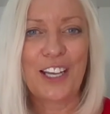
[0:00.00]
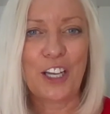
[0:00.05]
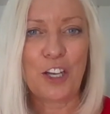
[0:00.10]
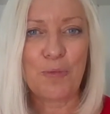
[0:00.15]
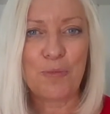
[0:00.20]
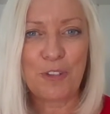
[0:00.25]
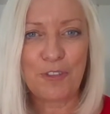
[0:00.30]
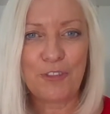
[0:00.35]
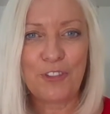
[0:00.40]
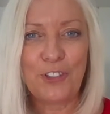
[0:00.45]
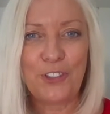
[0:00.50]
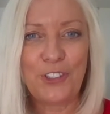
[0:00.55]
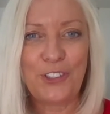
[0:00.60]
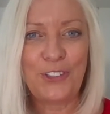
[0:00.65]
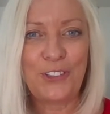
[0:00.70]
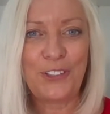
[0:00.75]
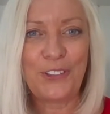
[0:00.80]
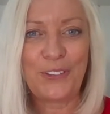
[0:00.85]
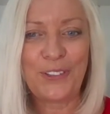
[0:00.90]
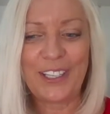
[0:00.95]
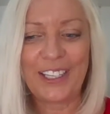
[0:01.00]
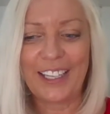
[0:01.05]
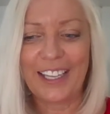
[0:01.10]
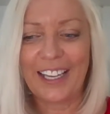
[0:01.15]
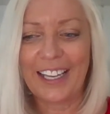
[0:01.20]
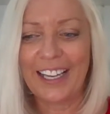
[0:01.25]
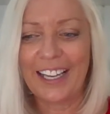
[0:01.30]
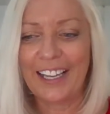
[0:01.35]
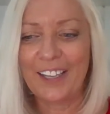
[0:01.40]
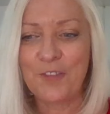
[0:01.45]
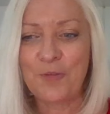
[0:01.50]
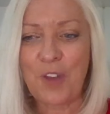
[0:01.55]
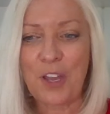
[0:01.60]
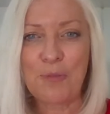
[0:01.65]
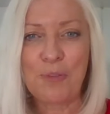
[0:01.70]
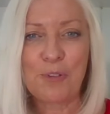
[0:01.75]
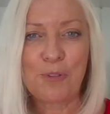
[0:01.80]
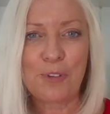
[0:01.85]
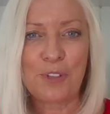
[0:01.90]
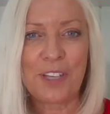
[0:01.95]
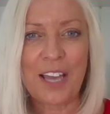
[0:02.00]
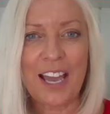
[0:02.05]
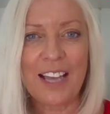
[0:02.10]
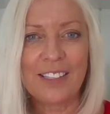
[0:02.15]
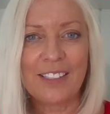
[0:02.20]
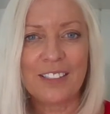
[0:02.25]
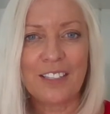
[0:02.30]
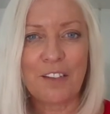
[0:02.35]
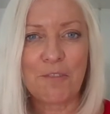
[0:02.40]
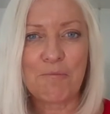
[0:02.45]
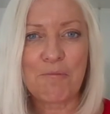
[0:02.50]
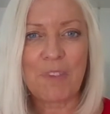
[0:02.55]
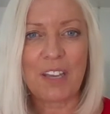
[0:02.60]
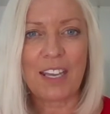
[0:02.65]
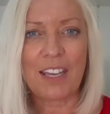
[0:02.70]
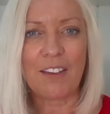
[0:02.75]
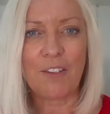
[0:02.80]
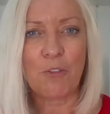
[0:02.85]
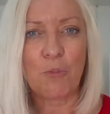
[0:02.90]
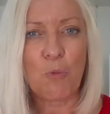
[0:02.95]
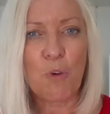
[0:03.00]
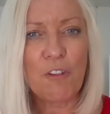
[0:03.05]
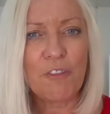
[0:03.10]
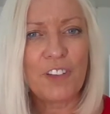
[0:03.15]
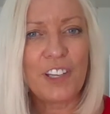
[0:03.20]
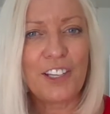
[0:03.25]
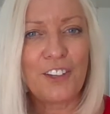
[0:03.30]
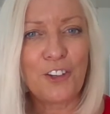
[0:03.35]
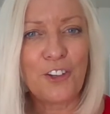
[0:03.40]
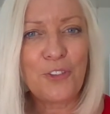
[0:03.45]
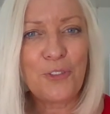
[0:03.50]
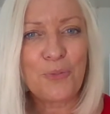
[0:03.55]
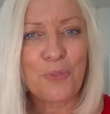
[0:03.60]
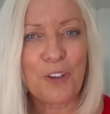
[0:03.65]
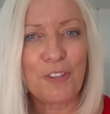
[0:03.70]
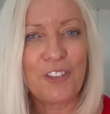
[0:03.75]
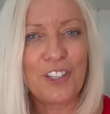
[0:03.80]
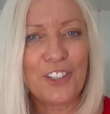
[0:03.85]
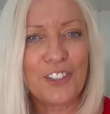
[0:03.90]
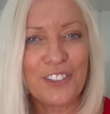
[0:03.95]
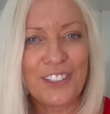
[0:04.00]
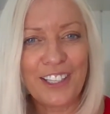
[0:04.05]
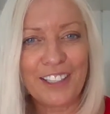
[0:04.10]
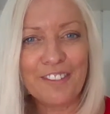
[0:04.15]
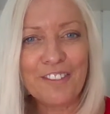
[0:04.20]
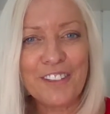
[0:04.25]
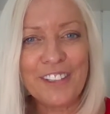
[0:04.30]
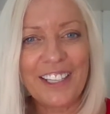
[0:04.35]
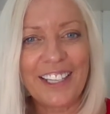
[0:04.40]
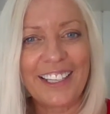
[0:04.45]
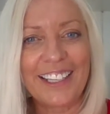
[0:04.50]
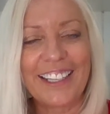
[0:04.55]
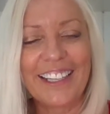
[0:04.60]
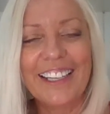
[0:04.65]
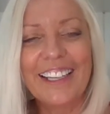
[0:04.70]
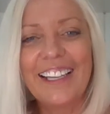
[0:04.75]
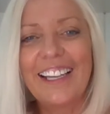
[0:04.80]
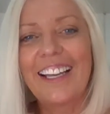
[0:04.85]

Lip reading: And before you knew it, people were asking me, what have you done? What have you done differently?